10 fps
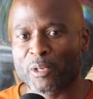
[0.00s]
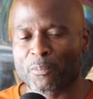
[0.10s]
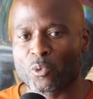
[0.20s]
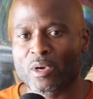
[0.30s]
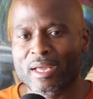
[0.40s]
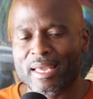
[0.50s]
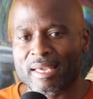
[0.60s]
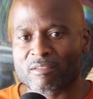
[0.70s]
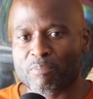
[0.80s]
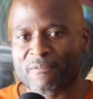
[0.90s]
people,
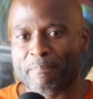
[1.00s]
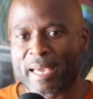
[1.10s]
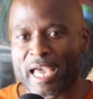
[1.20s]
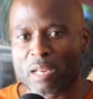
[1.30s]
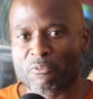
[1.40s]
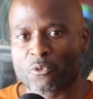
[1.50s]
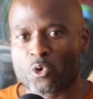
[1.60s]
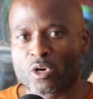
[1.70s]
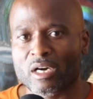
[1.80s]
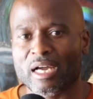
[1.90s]
is prepare them
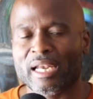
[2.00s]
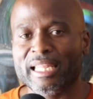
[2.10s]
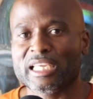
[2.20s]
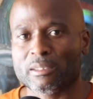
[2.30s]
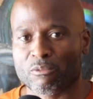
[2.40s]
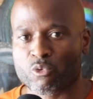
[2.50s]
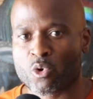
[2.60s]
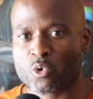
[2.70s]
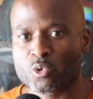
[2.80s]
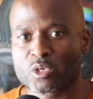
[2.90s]
for a leadership
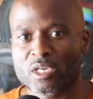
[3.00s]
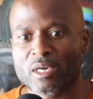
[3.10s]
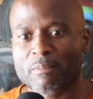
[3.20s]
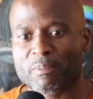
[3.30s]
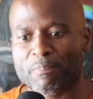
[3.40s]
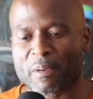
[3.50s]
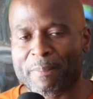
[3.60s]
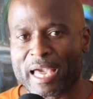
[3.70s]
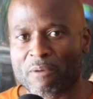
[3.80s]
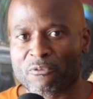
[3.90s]
role,
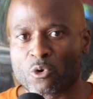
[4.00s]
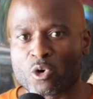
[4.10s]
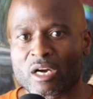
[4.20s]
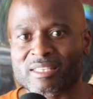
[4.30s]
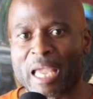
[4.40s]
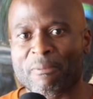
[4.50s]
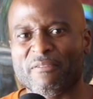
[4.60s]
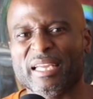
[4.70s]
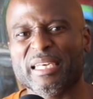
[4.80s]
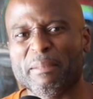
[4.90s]
prepare them for a type
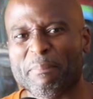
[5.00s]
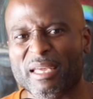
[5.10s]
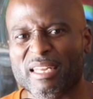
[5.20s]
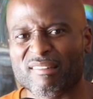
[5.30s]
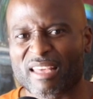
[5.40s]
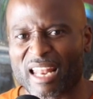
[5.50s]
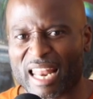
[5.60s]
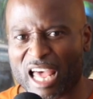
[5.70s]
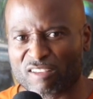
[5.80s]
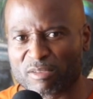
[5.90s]
of independence that
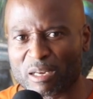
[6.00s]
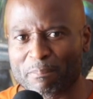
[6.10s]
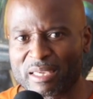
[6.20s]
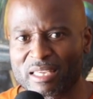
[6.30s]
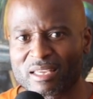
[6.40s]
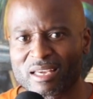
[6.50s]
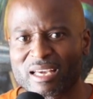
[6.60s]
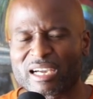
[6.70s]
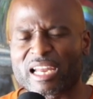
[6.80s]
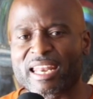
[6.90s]
allows them to be
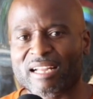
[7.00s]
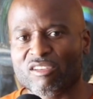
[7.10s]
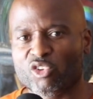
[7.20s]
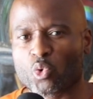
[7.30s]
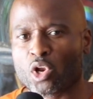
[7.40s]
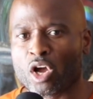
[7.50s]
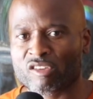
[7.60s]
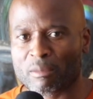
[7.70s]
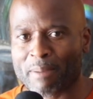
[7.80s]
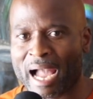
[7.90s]
connected to a
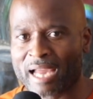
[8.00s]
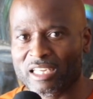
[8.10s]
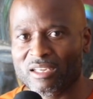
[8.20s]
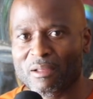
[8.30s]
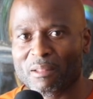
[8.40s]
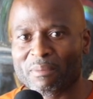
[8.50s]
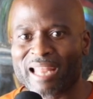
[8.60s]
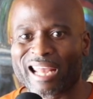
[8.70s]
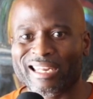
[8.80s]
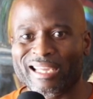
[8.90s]
larger body, but
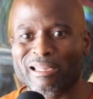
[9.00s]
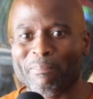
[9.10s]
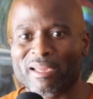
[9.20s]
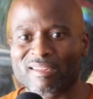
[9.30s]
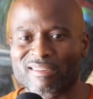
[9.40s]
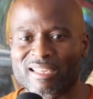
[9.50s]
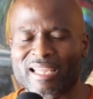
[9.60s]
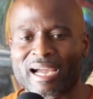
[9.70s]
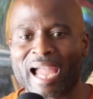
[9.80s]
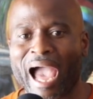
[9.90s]
not an independence that
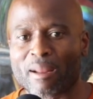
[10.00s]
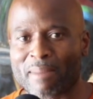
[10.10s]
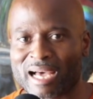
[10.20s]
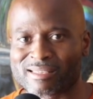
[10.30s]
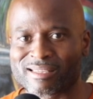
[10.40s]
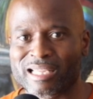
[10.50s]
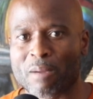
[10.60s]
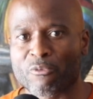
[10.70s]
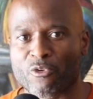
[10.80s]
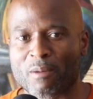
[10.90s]
dichotomizes
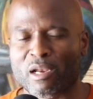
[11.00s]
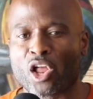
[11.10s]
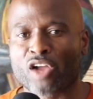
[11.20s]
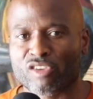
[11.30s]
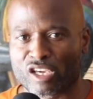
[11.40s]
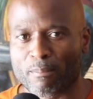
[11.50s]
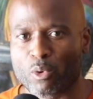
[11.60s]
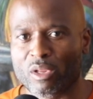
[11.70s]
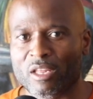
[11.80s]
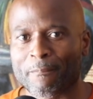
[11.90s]
them from a larger
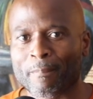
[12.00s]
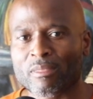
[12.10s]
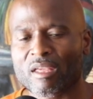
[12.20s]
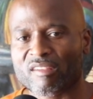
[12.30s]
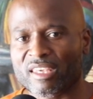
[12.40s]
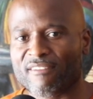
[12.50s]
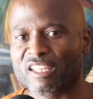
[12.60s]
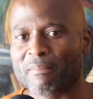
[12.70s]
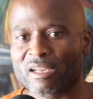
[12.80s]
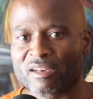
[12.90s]
community, to give
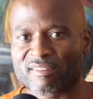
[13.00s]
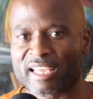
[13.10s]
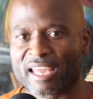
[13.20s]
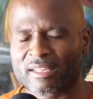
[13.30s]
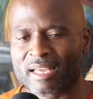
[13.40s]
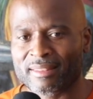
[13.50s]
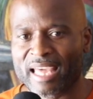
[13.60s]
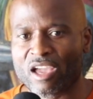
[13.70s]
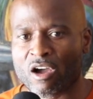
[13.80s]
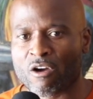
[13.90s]
them an understanding that
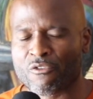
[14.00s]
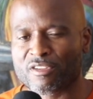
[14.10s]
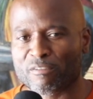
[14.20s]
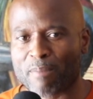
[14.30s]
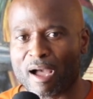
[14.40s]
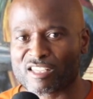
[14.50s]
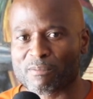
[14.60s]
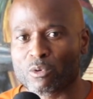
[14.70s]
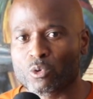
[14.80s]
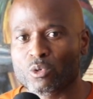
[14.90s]
they are
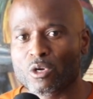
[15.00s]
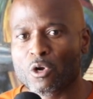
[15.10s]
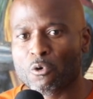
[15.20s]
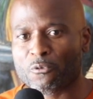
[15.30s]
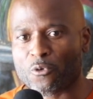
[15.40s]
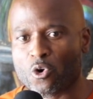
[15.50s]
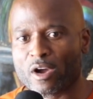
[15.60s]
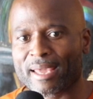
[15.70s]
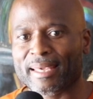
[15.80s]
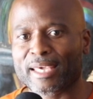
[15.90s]
responsible for
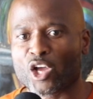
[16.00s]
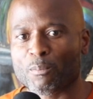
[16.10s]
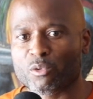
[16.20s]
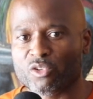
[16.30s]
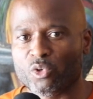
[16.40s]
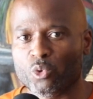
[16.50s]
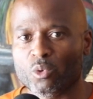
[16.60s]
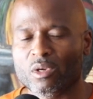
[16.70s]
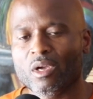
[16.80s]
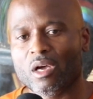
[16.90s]
and accountable to
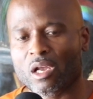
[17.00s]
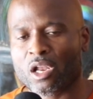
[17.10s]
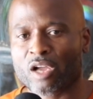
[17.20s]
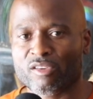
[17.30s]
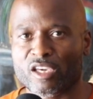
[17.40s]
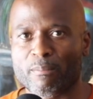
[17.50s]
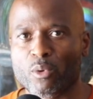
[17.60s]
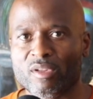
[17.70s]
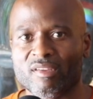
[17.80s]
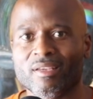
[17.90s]
a larger
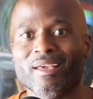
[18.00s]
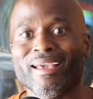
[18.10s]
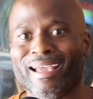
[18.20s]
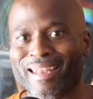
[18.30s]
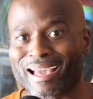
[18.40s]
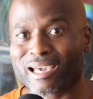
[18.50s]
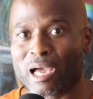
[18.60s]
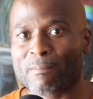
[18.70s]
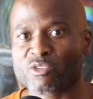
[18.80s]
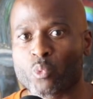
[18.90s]
community. And that
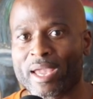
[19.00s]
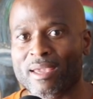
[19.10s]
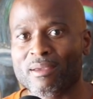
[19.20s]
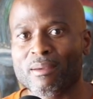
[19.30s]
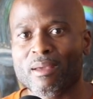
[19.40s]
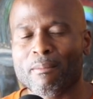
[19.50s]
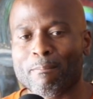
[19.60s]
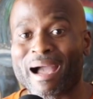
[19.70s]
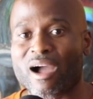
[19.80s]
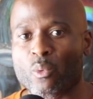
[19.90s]
comes way
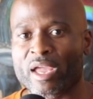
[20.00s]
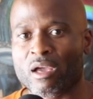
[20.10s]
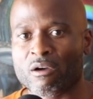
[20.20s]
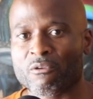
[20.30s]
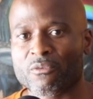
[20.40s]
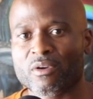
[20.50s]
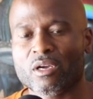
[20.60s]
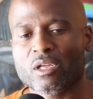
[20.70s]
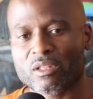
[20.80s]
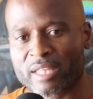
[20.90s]
by way of
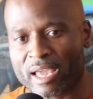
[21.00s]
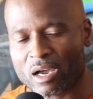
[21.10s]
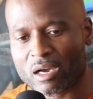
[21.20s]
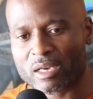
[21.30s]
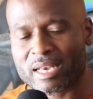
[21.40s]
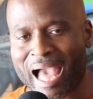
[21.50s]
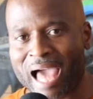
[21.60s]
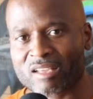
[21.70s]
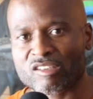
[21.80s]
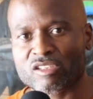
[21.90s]
their
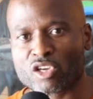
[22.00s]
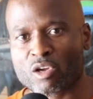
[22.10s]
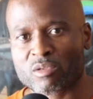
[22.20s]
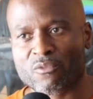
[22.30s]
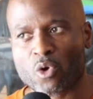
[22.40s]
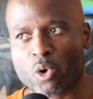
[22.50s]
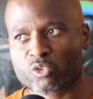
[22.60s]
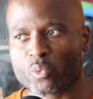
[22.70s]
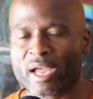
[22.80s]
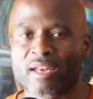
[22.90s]
knowledge in terms of
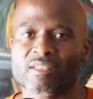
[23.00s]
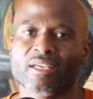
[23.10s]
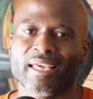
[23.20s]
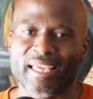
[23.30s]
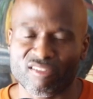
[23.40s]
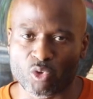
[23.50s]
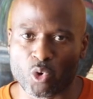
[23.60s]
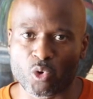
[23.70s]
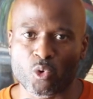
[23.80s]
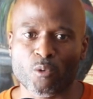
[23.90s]
cultural awareness,
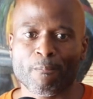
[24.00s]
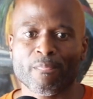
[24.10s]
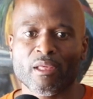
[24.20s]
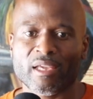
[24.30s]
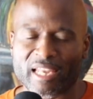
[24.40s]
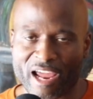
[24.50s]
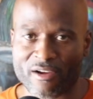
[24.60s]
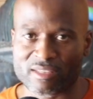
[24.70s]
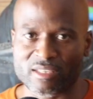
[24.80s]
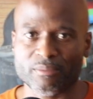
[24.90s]
historical
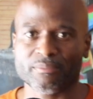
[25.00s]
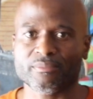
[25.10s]
clarity.